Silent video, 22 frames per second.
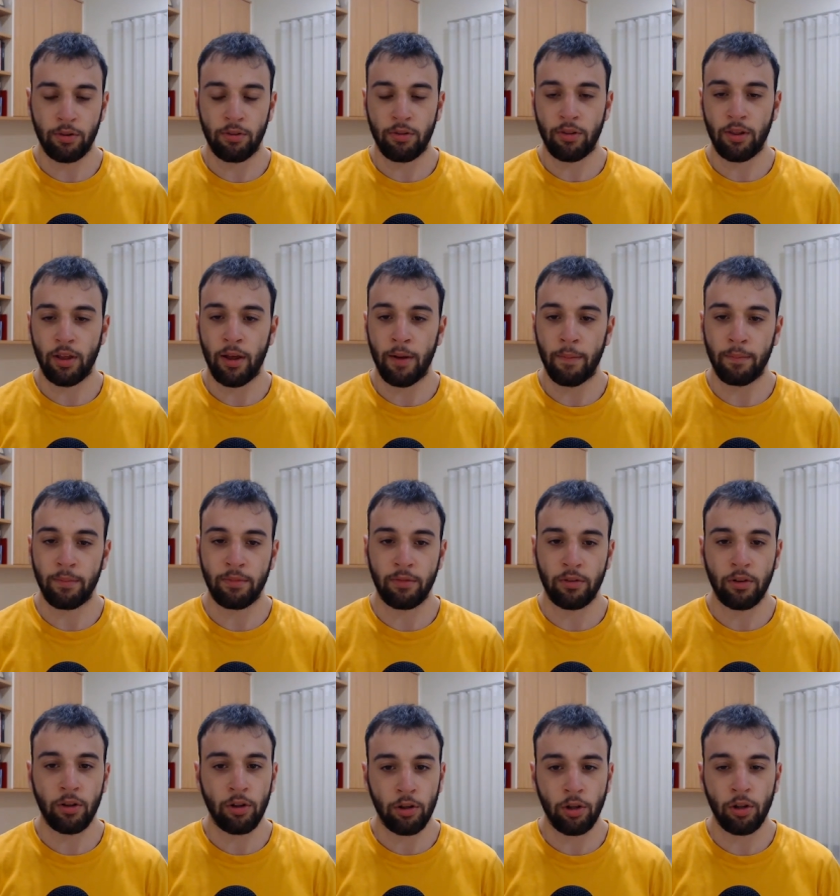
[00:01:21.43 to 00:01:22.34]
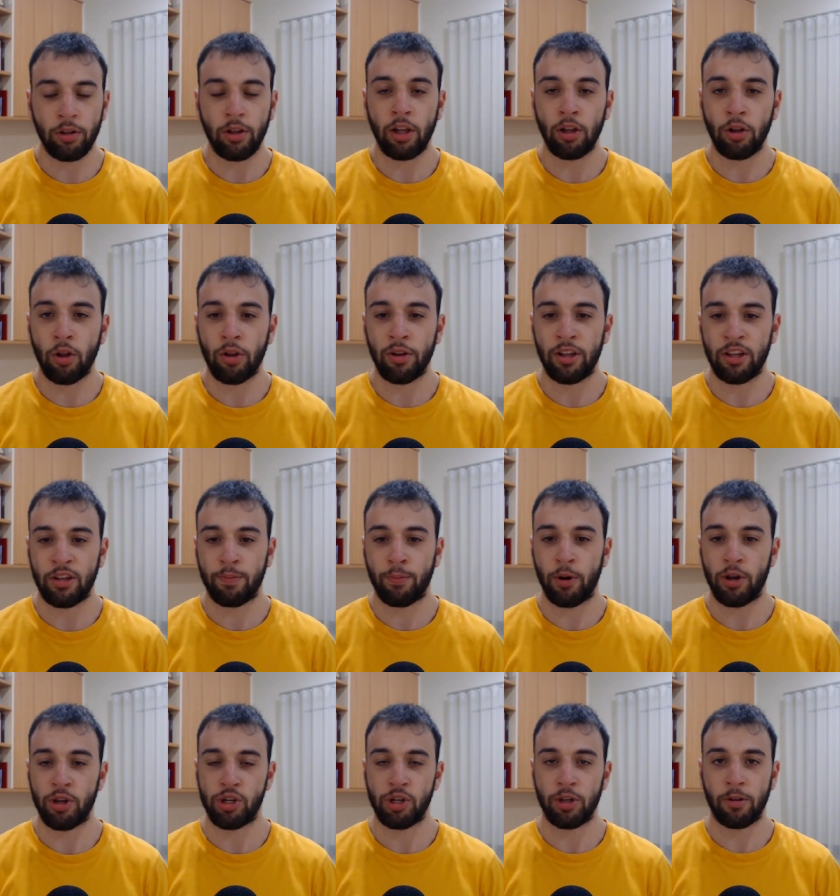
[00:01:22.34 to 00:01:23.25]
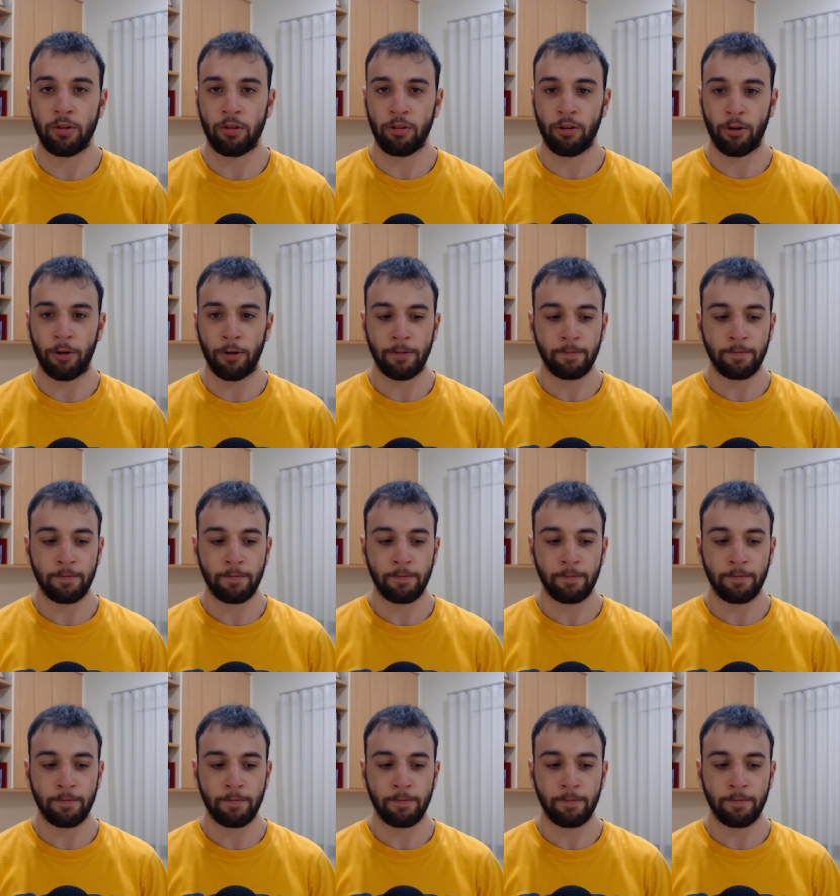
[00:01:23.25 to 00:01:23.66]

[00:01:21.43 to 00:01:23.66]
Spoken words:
It's a lot less pressure. So